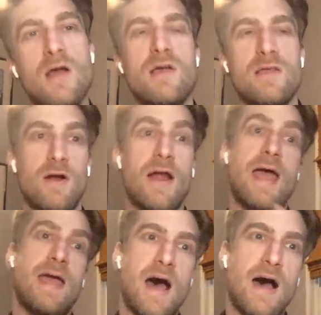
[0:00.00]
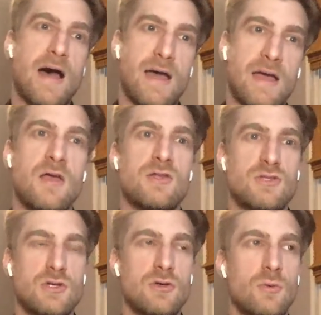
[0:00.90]
their AI
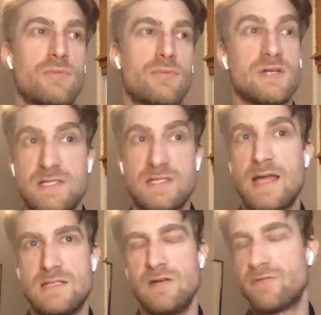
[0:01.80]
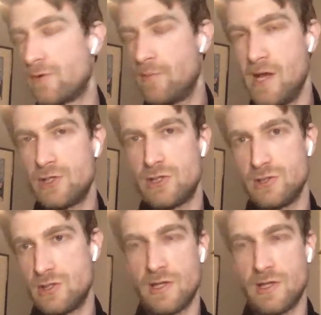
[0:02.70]
to present information to